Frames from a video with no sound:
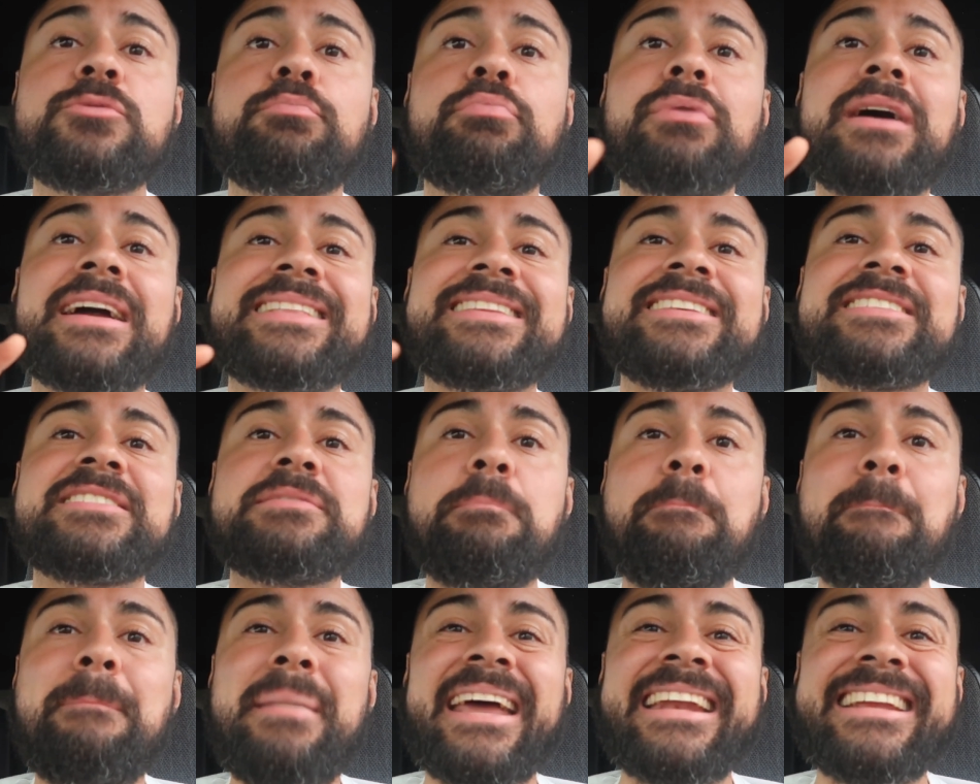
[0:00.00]
to practice
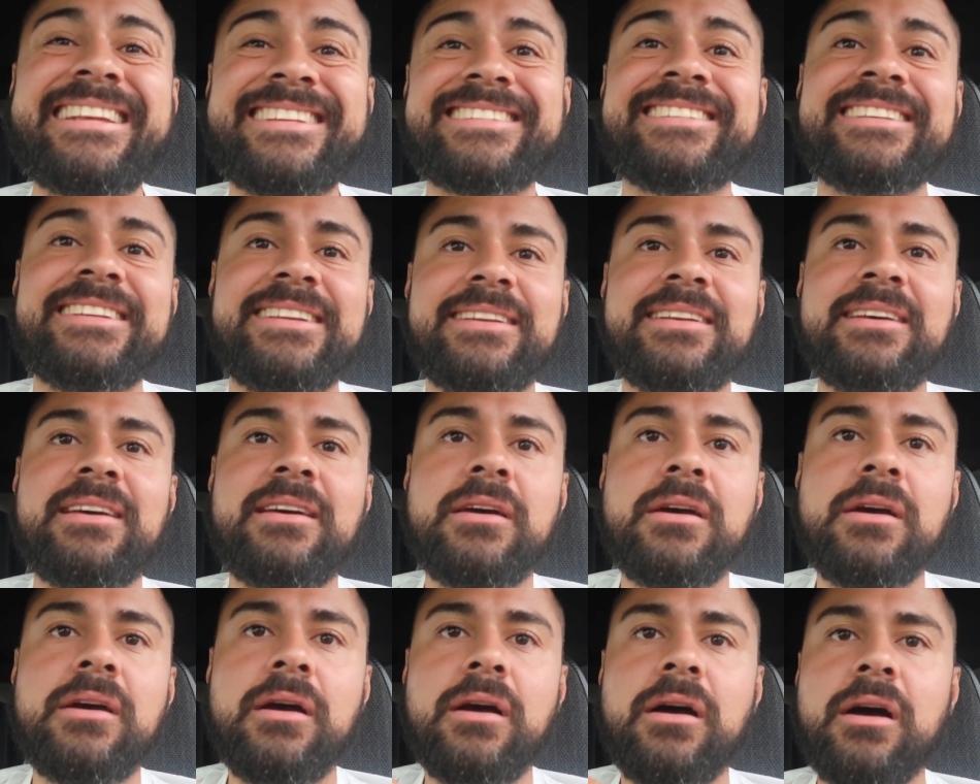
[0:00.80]
medicine
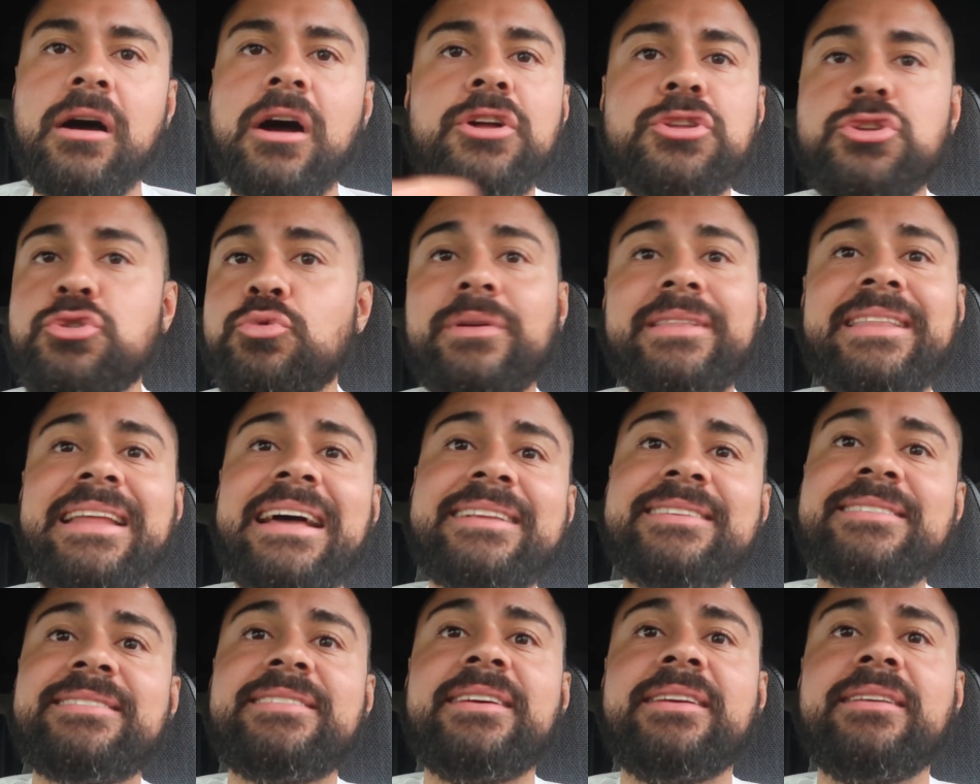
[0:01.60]
on you, and
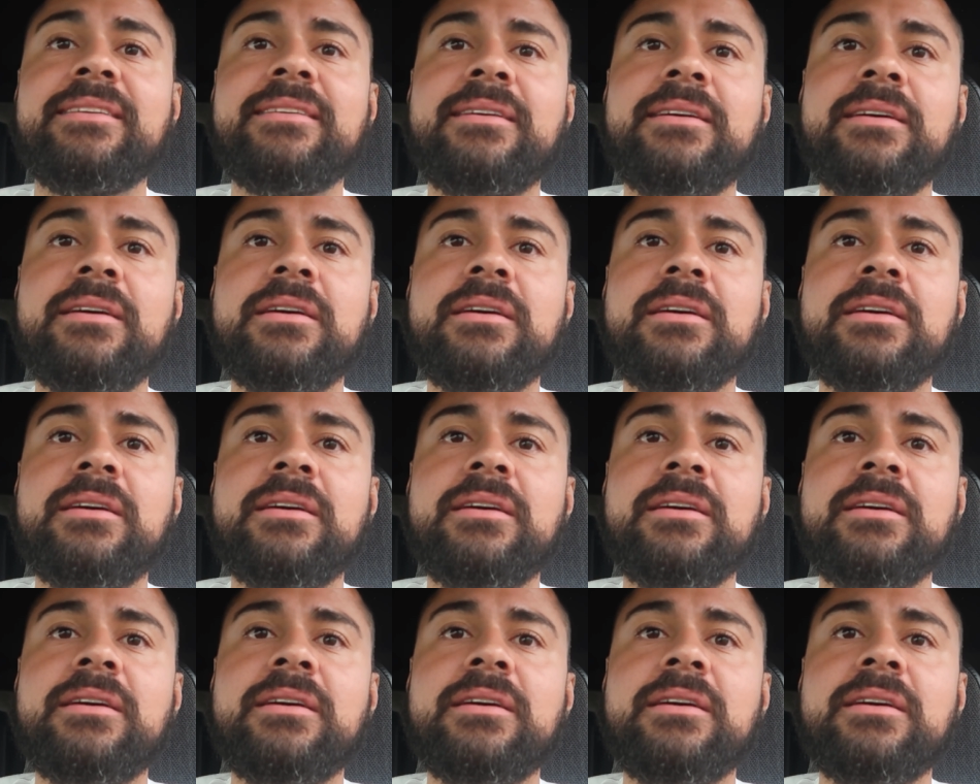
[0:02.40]
that's it.